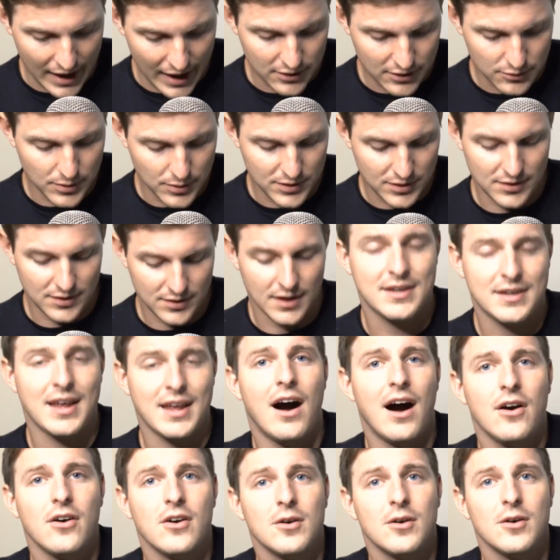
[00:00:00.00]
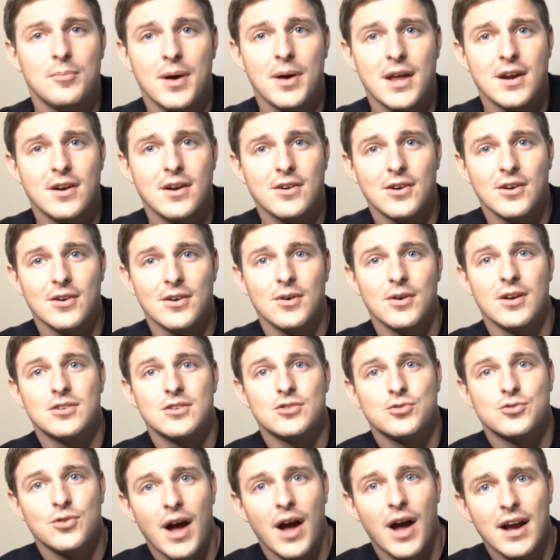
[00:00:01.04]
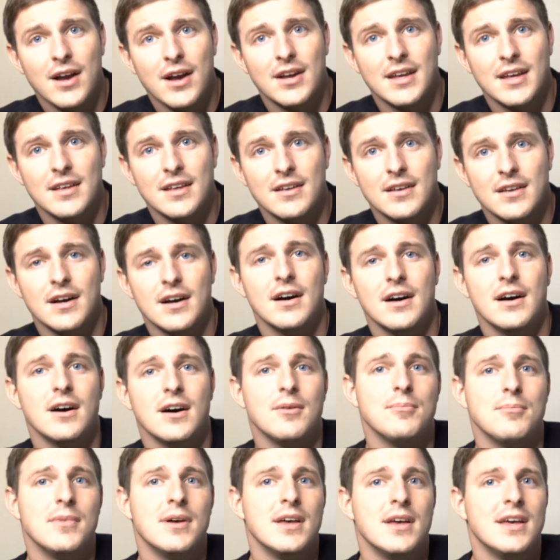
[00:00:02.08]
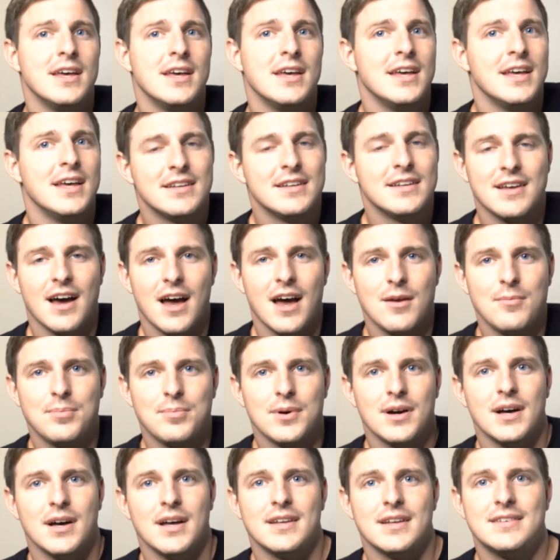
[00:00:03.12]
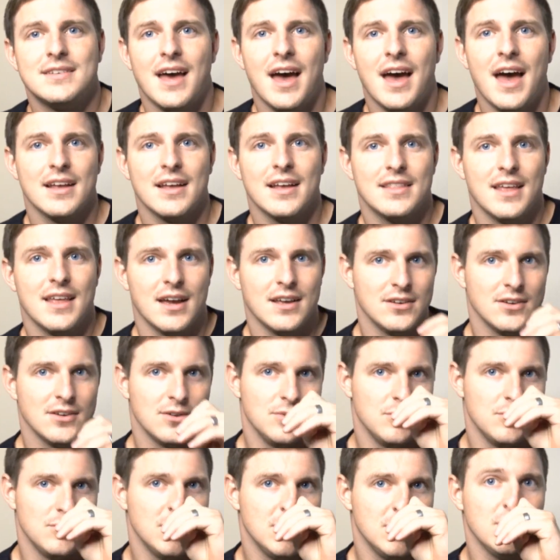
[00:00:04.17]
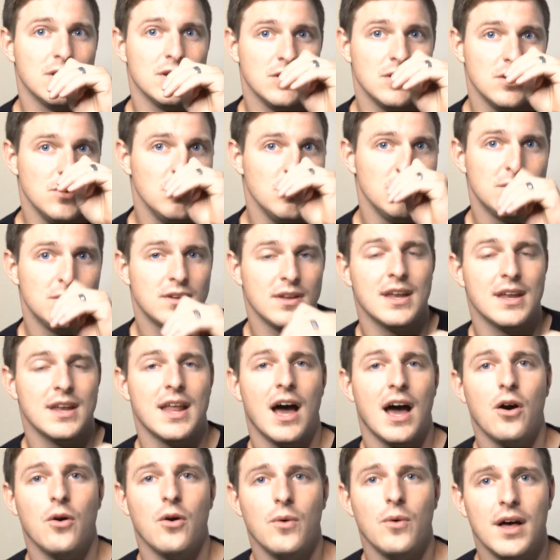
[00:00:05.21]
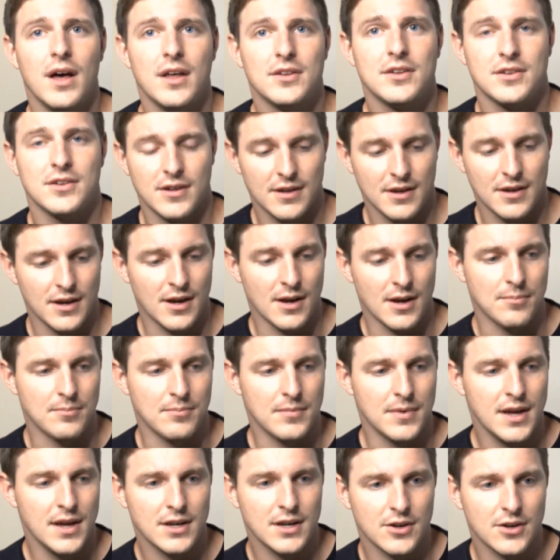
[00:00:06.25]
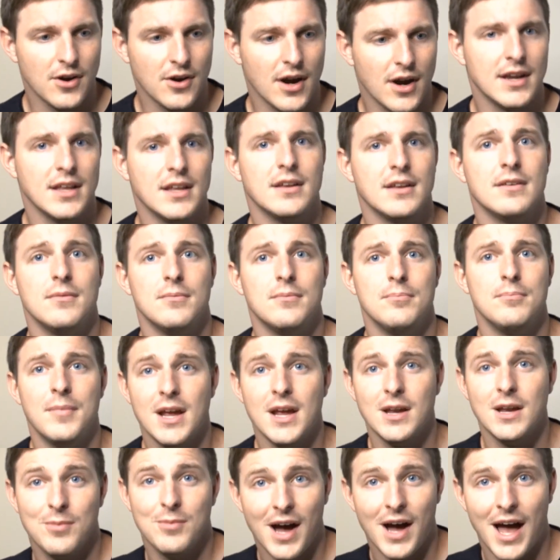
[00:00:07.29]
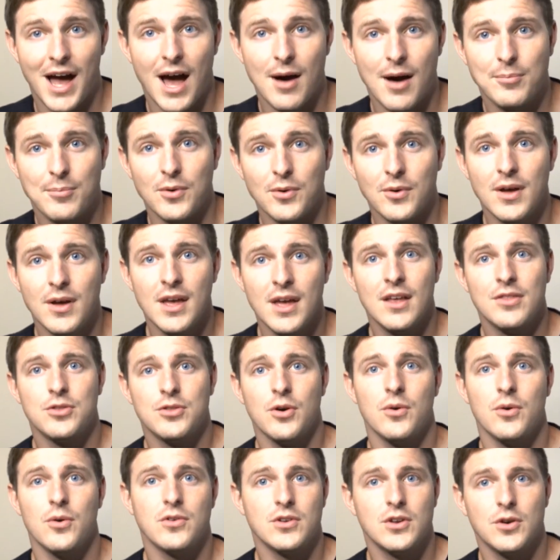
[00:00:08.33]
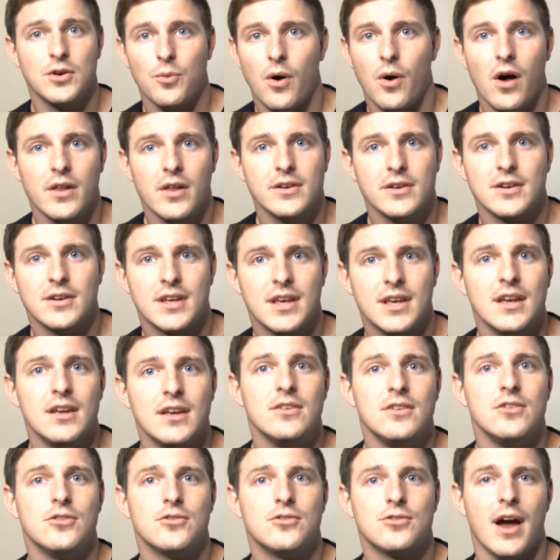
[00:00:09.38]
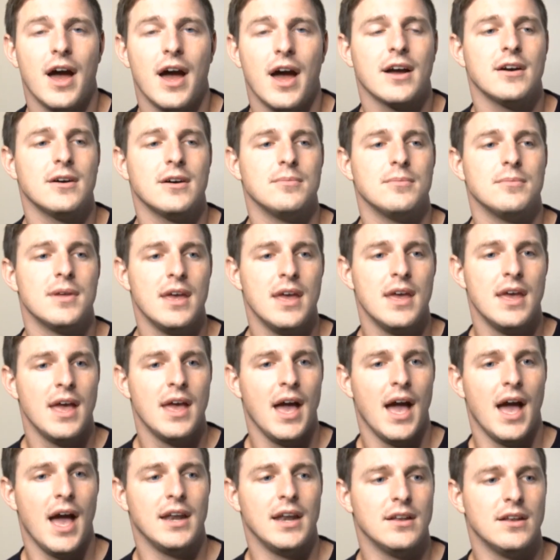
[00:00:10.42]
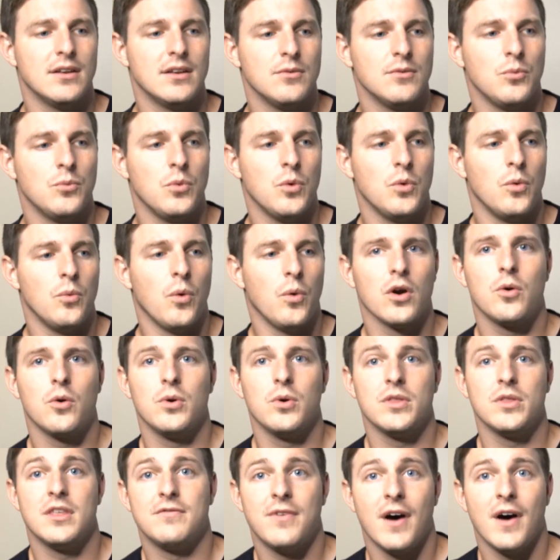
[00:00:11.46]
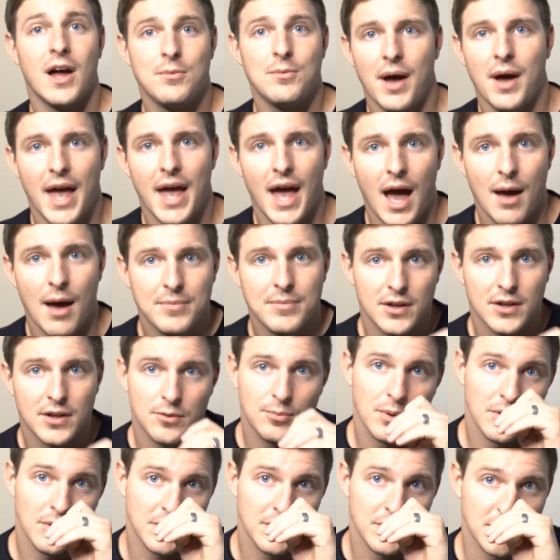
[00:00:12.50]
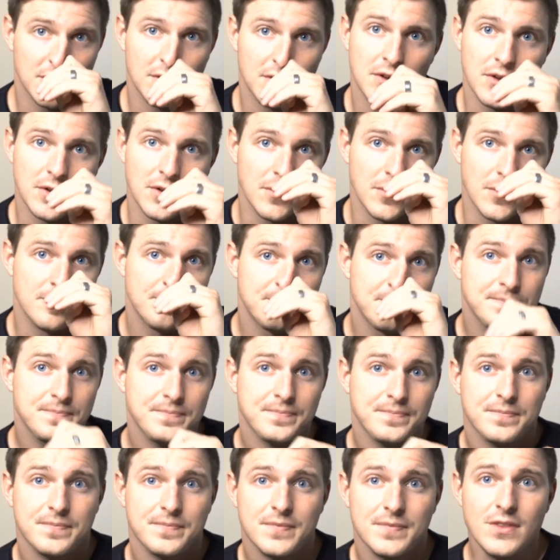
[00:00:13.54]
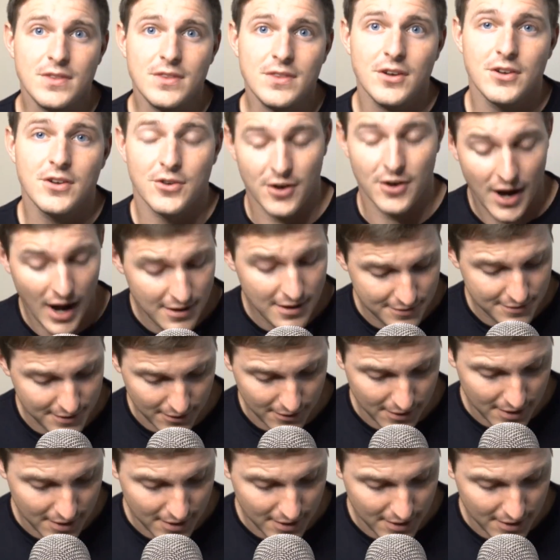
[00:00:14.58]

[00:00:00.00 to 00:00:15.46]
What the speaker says: which is a tile competitor tracking type tag that you can use in iOS, integrated, made by Apple. Throw it on your wallet, your keys, you track them, and it will work with the Find My app that's built into your iPhone.